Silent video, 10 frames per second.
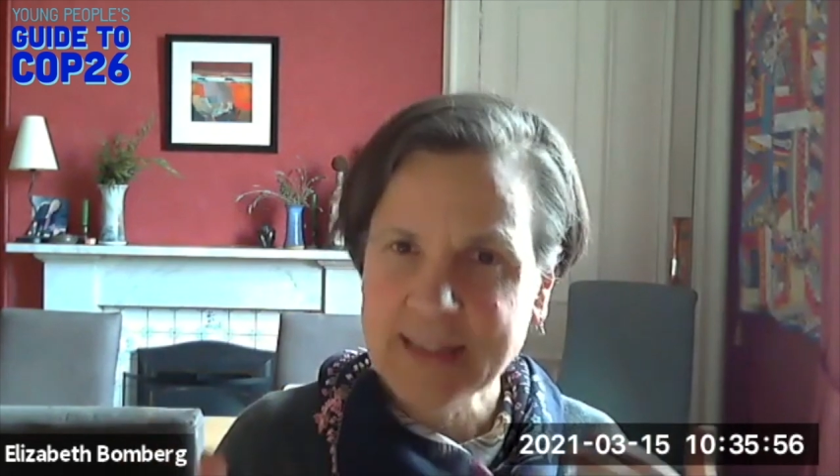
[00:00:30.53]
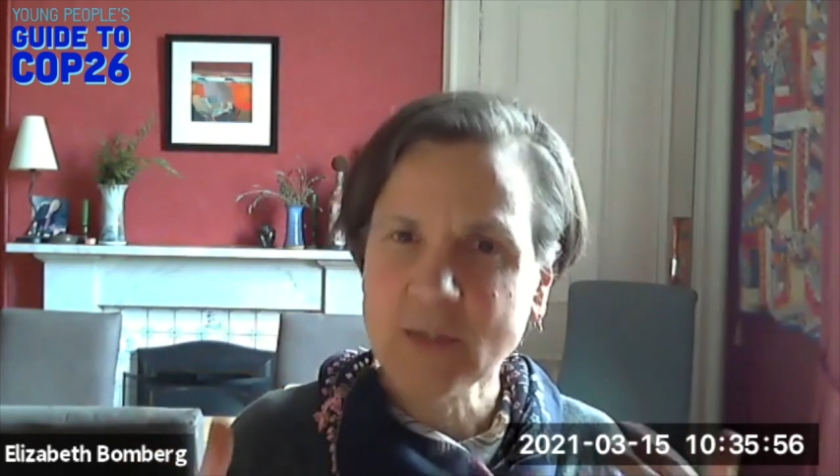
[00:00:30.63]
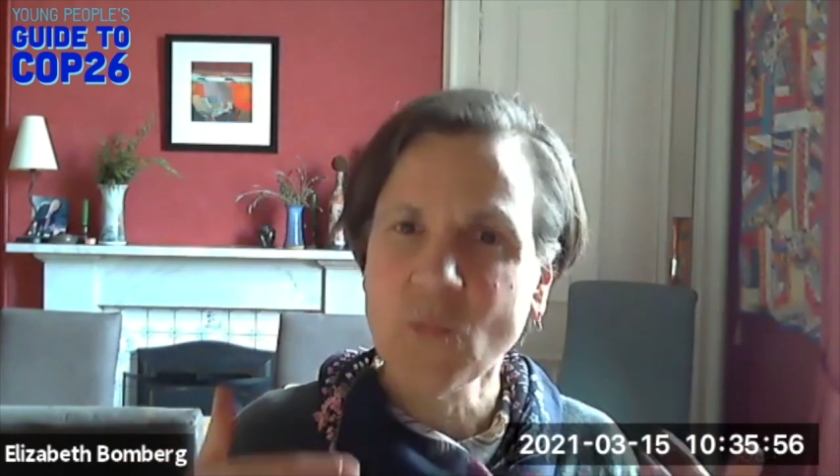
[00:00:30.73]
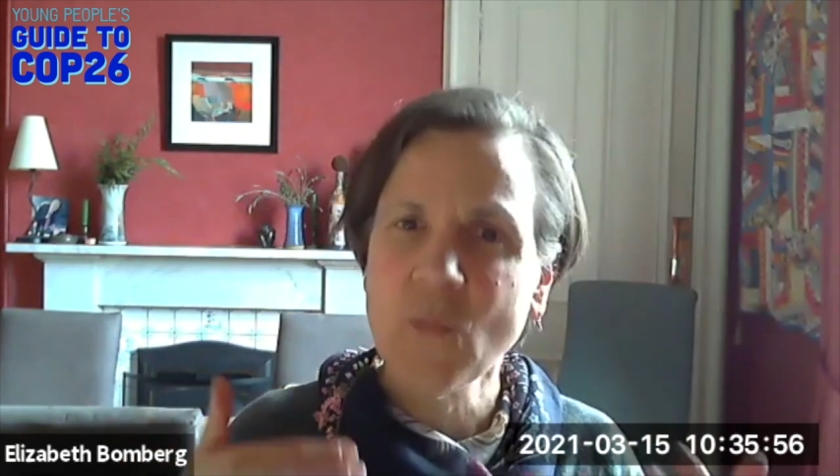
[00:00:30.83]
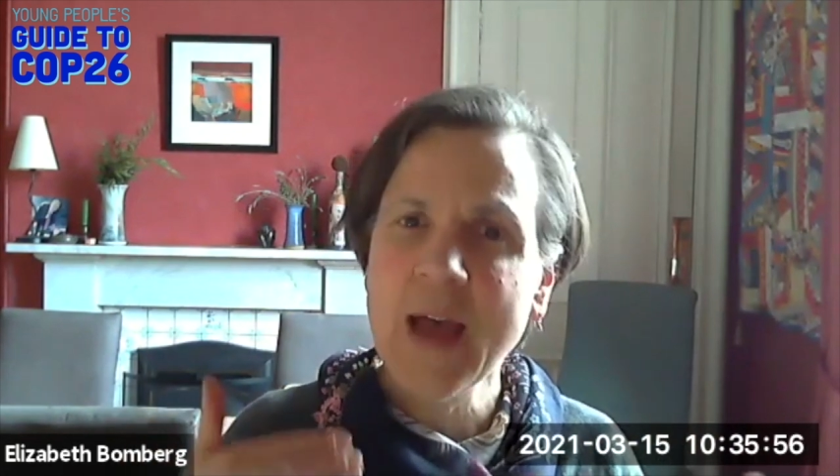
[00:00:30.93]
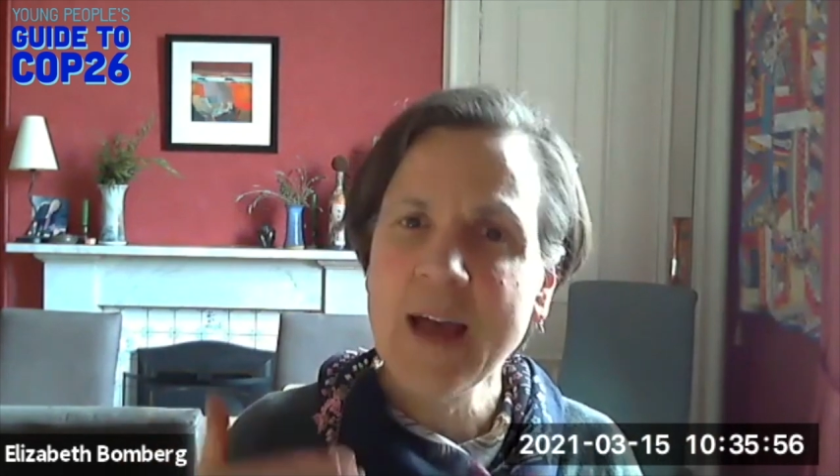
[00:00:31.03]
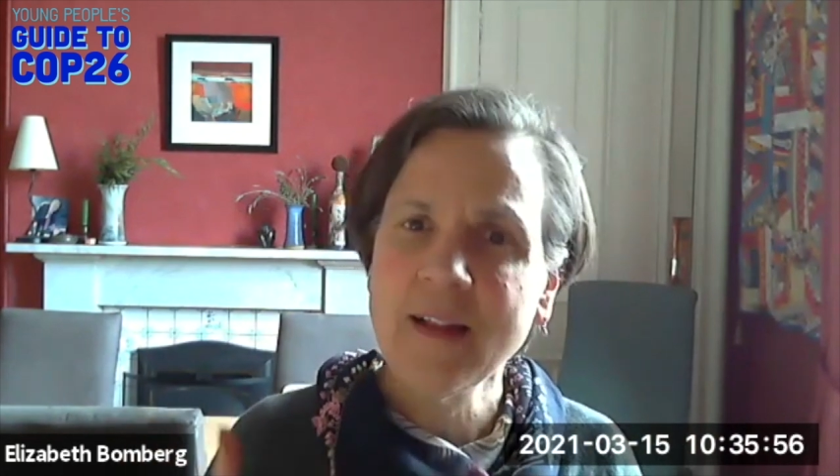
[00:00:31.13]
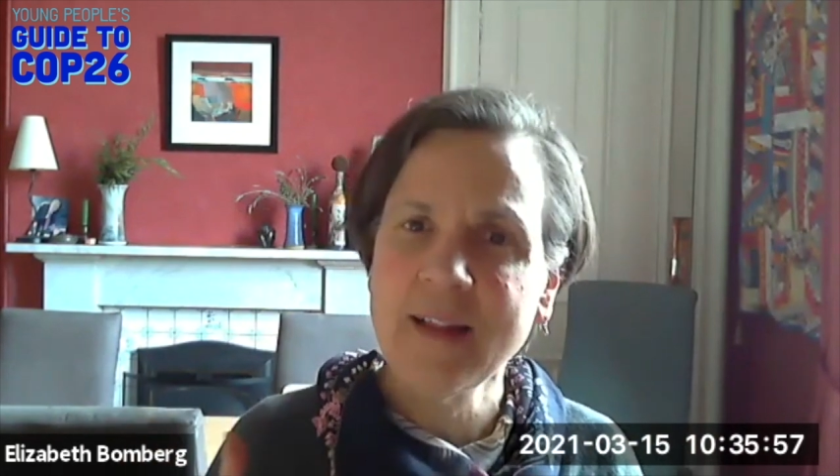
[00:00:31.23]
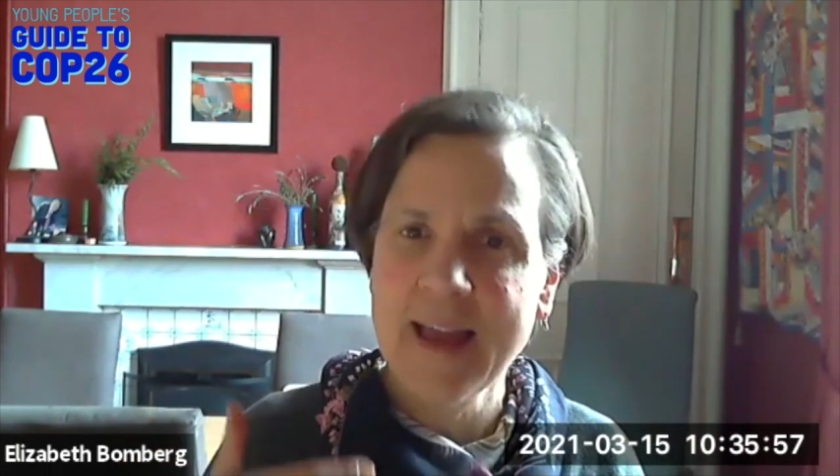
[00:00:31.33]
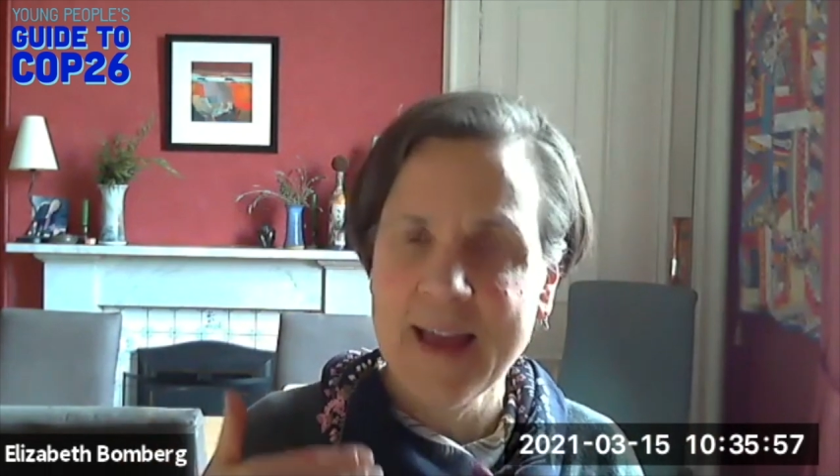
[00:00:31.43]
as
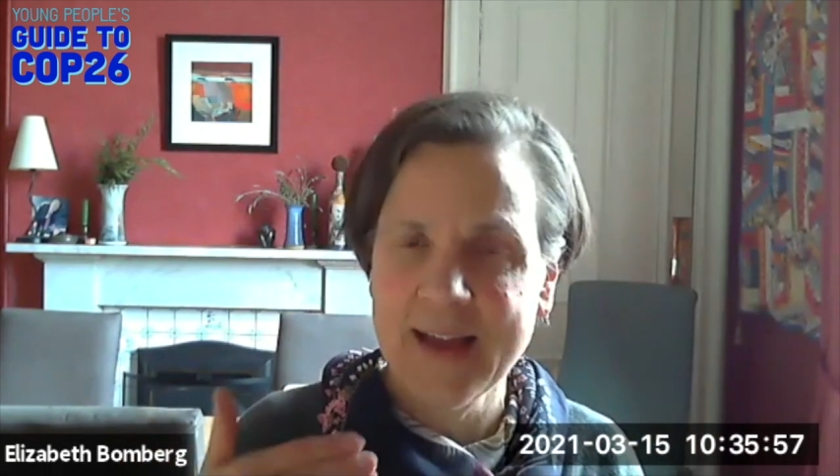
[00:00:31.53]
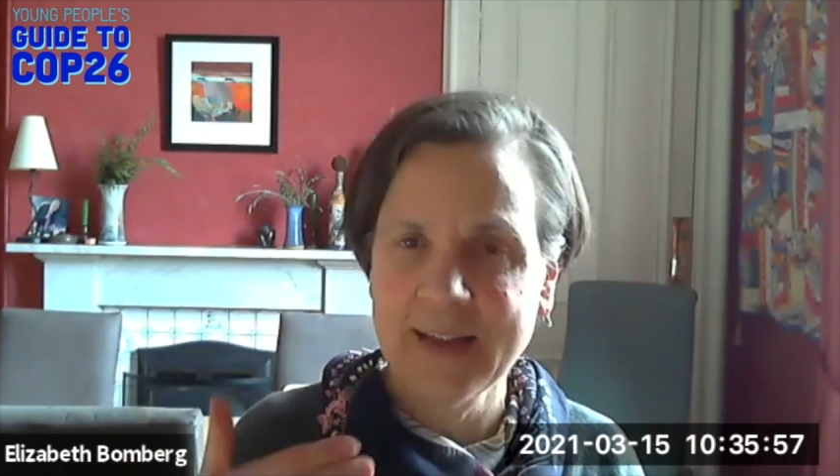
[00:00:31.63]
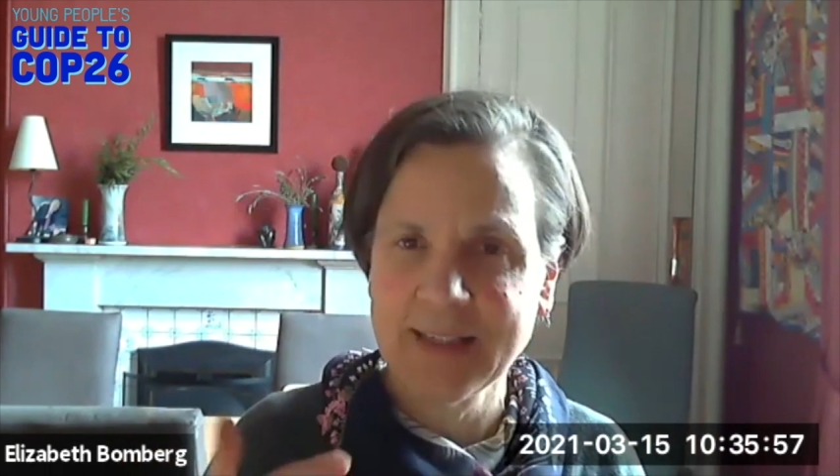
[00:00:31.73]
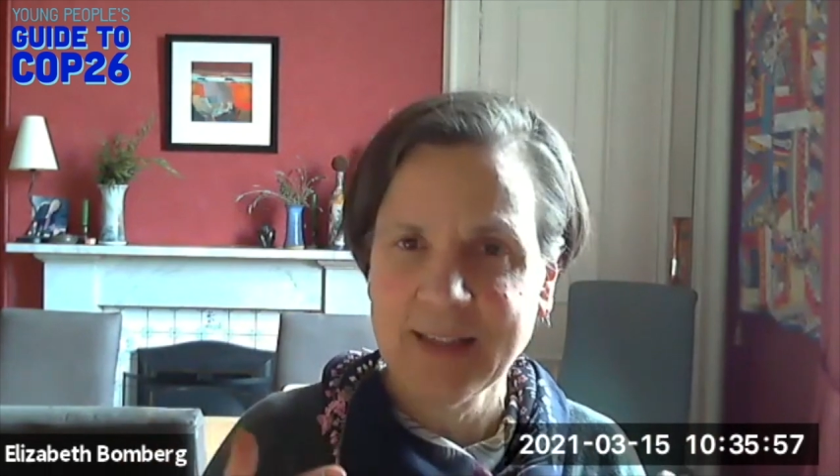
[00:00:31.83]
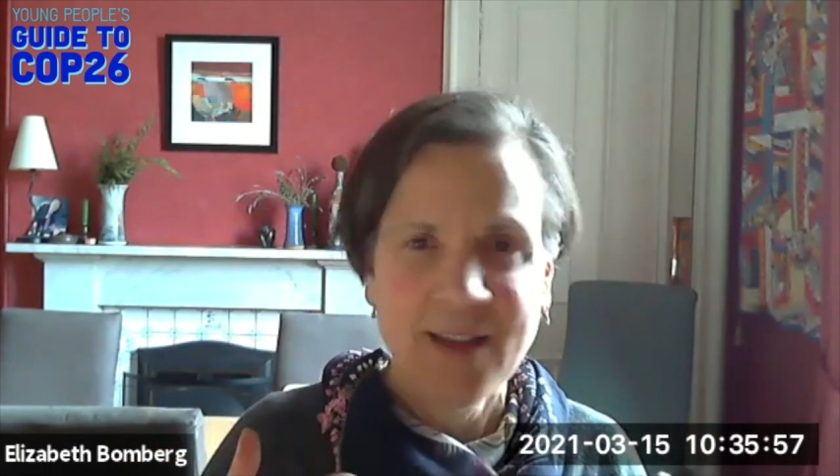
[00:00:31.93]
well as